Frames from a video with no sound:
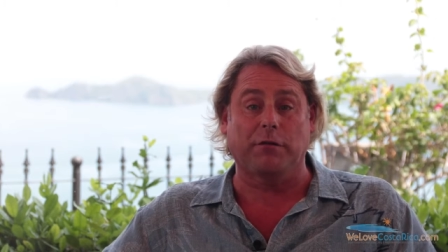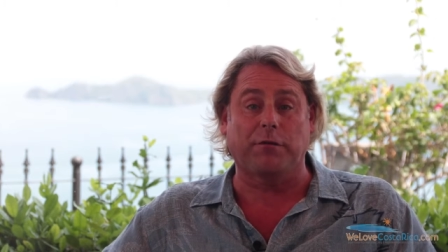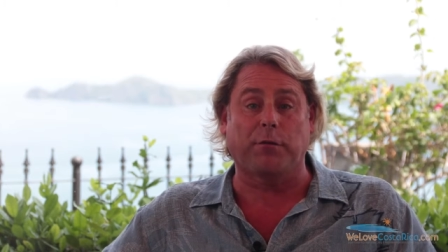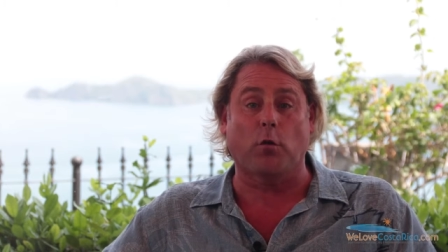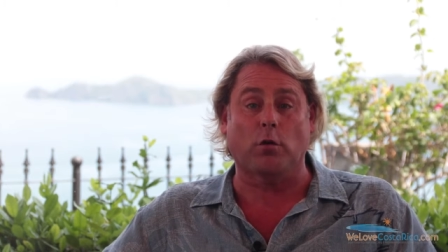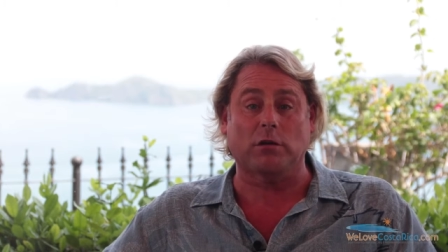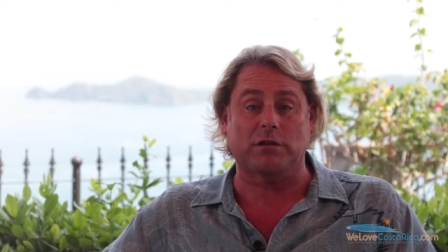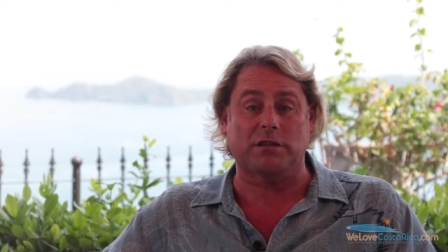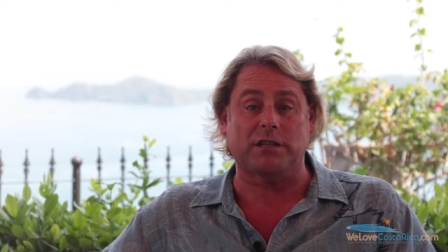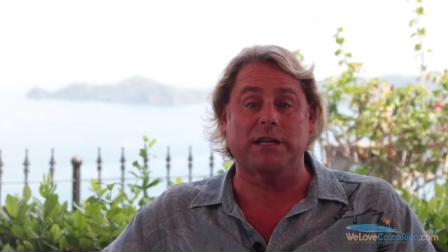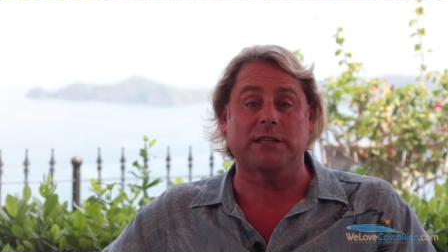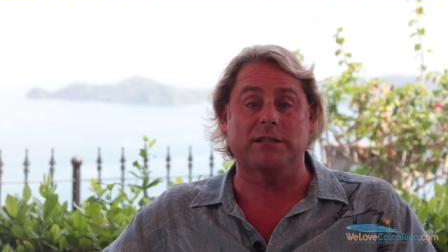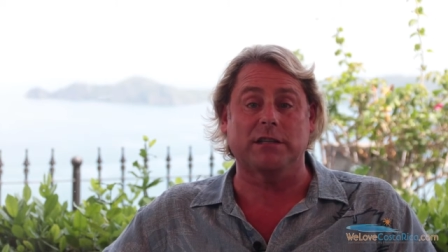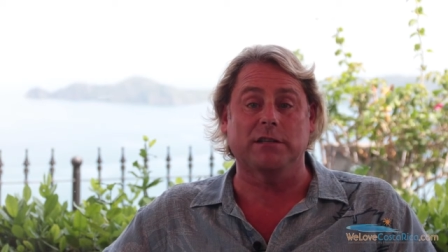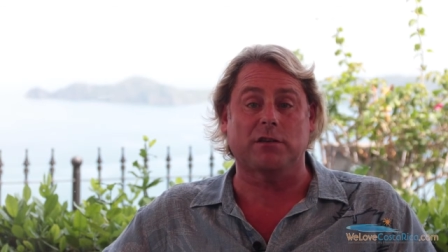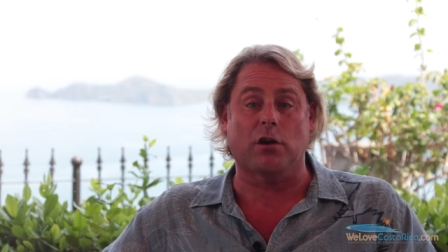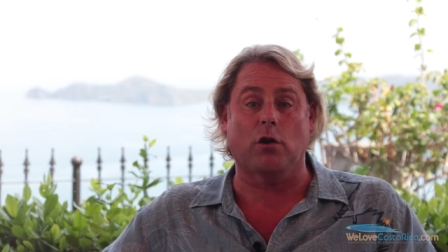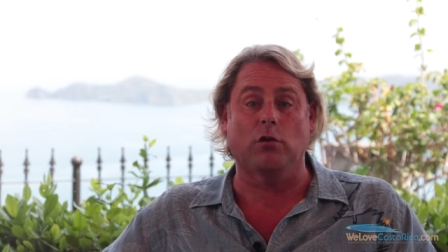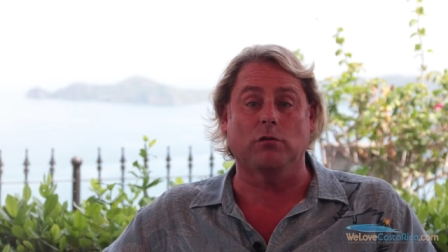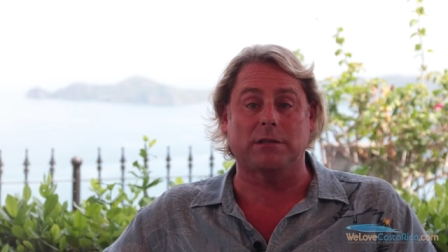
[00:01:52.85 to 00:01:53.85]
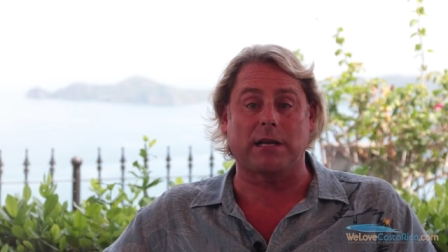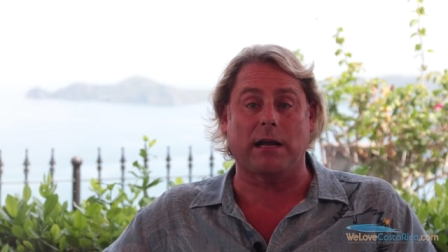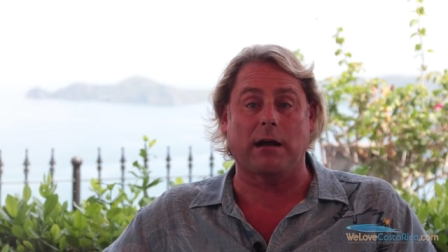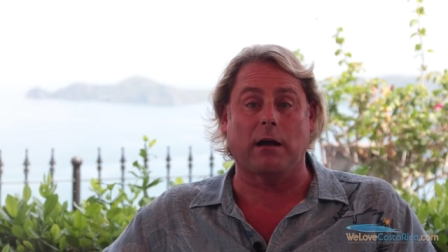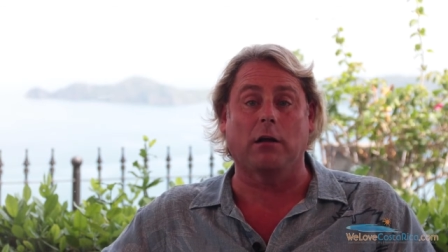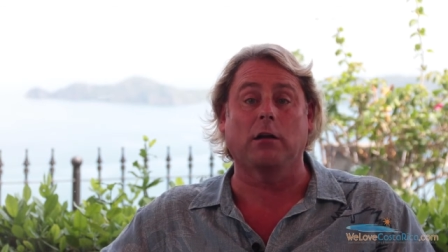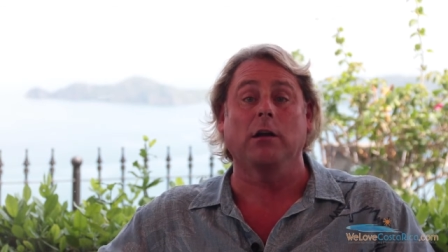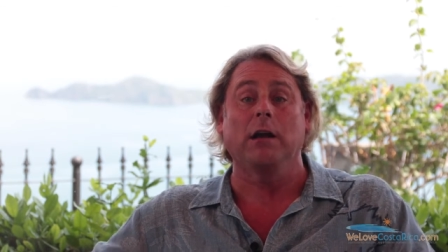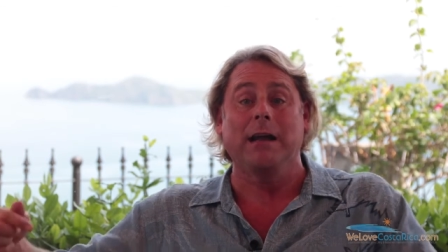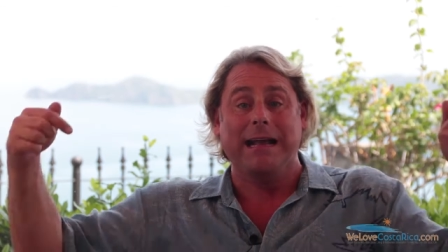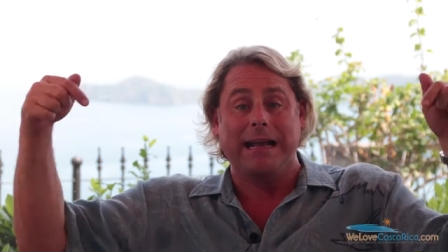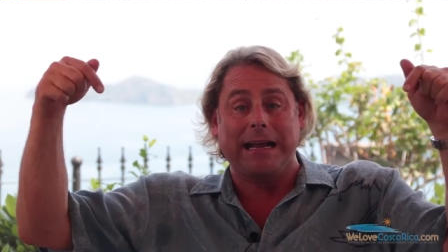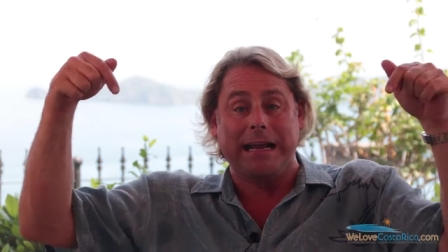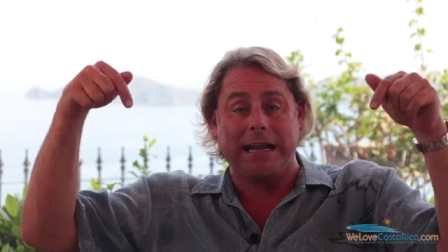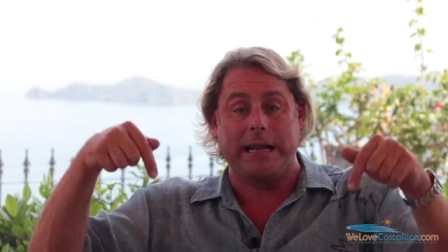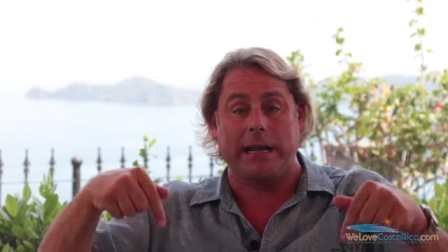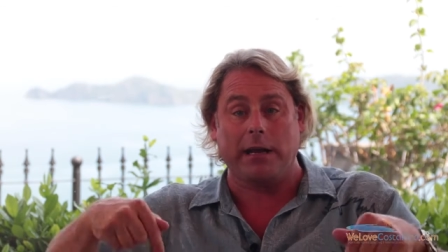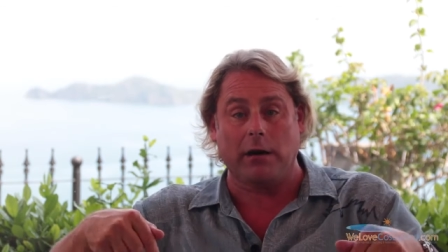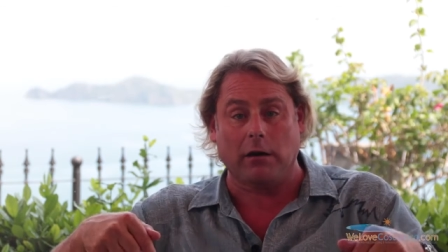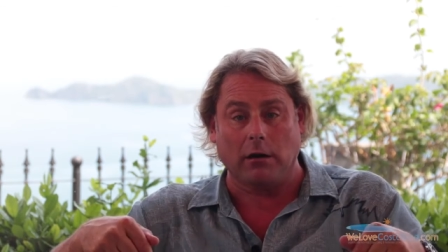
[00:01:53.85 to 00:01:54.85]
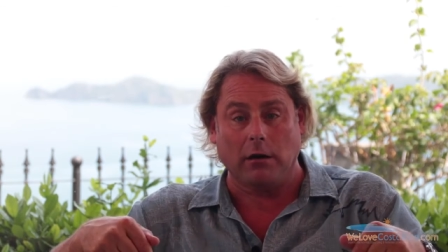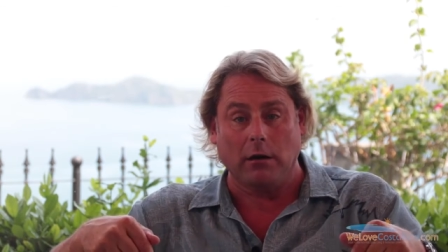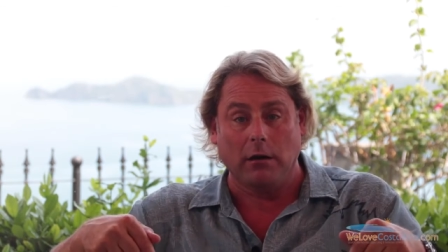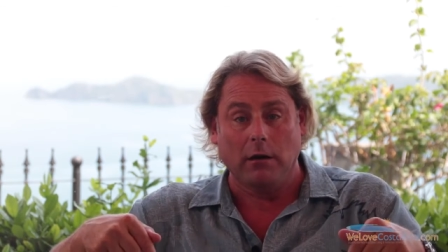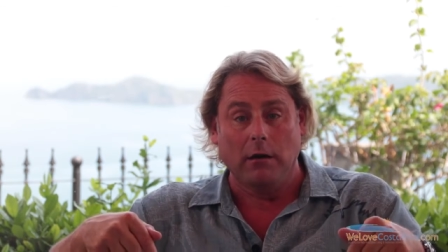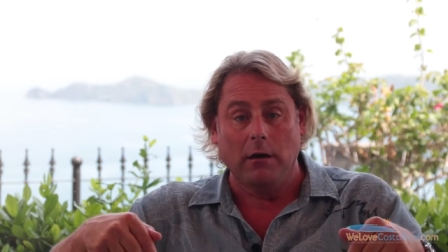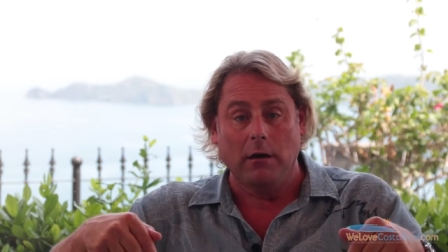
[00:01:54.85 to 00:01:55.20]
Four Seasons hotel here,